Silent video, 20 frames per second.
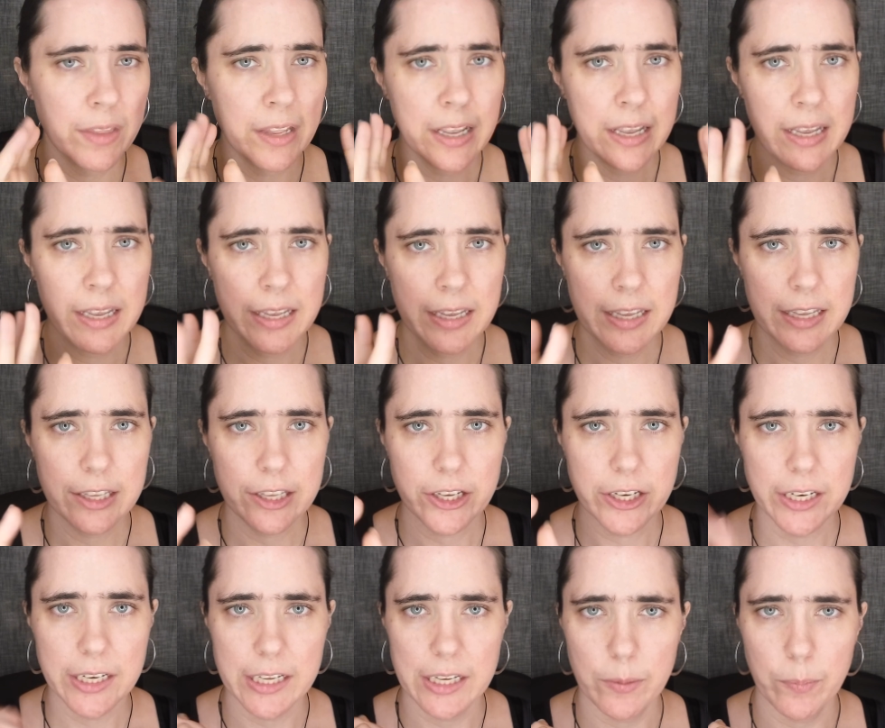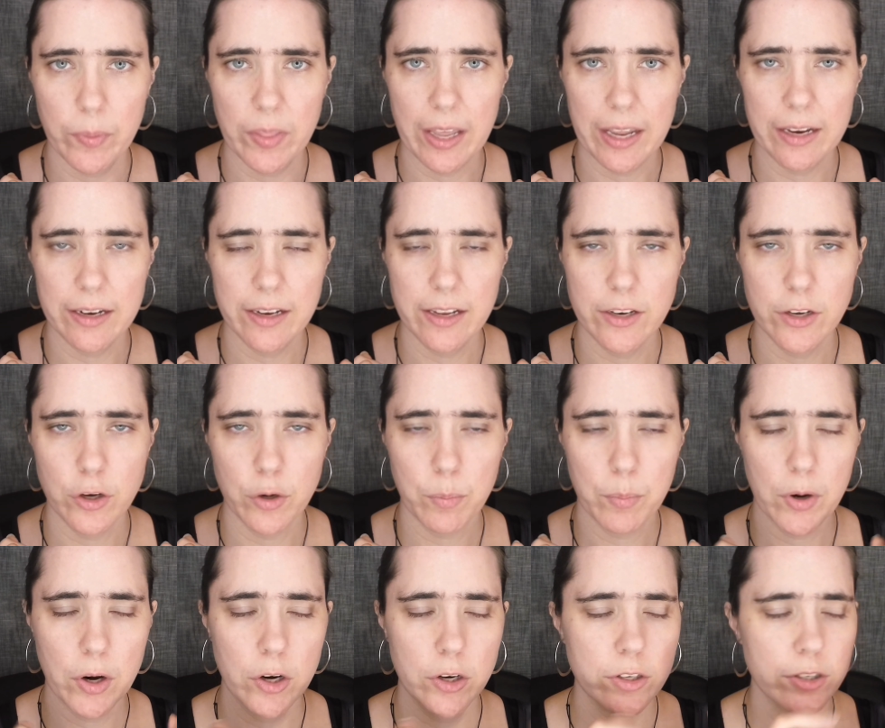You can keep that in your
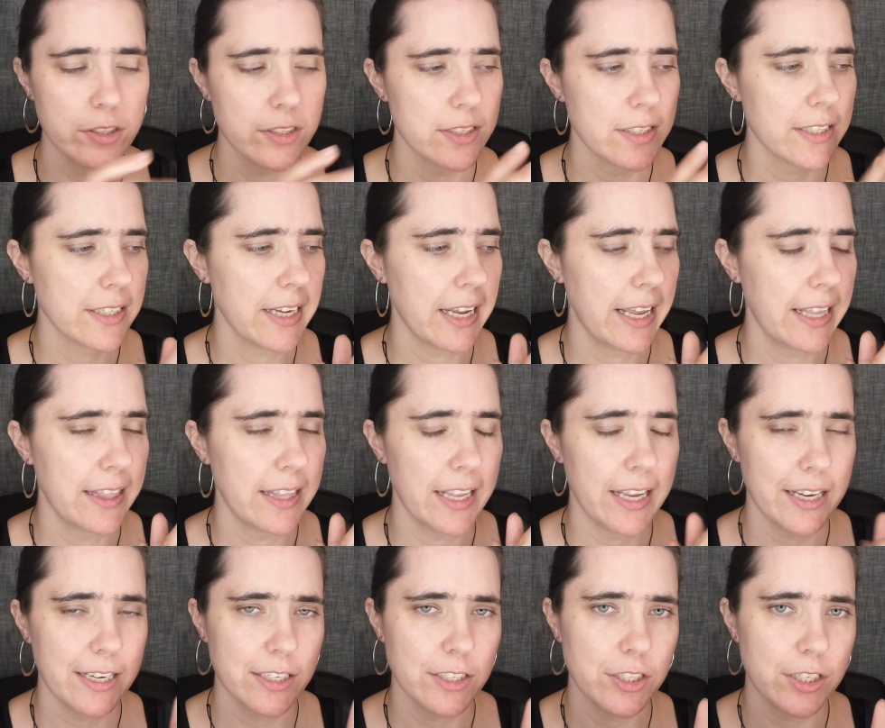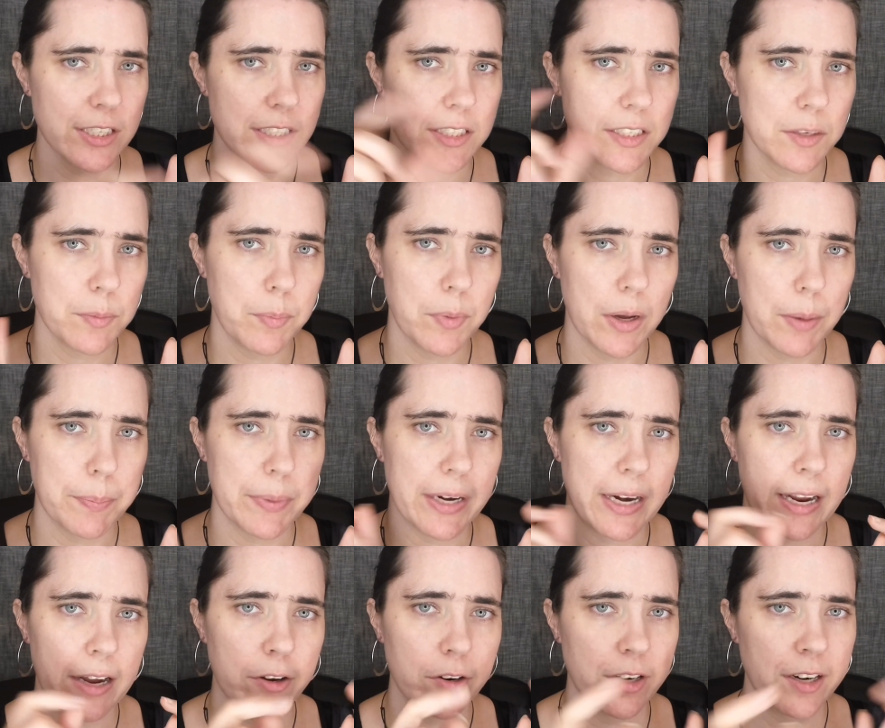purse and then just pop
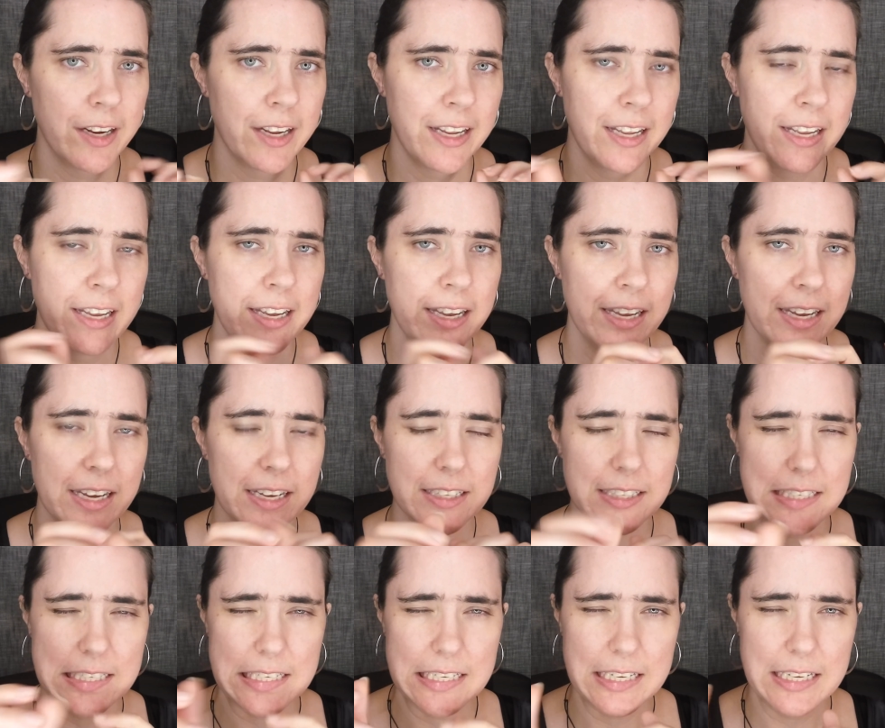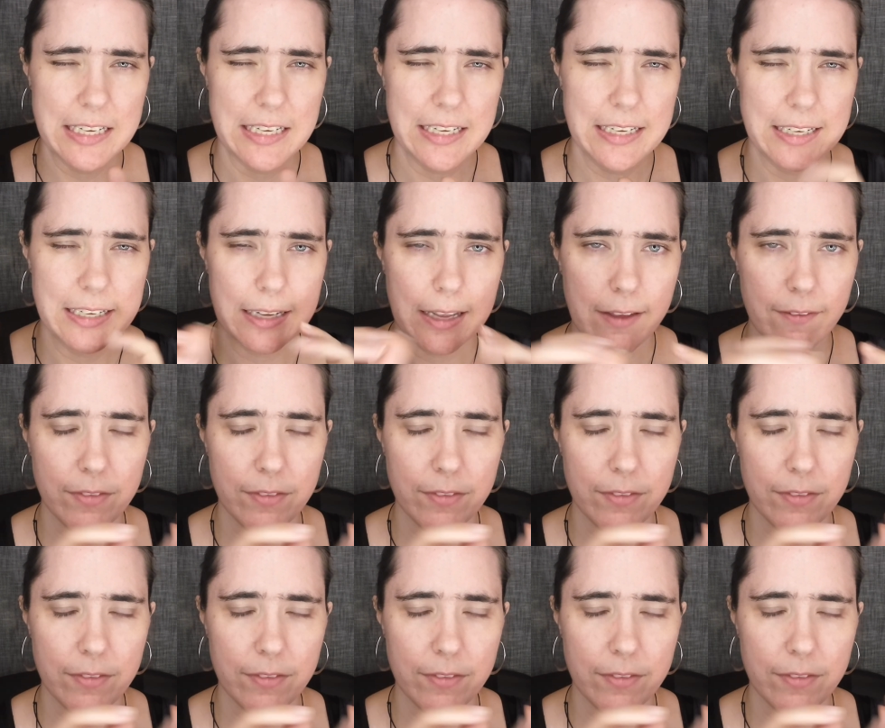it out and see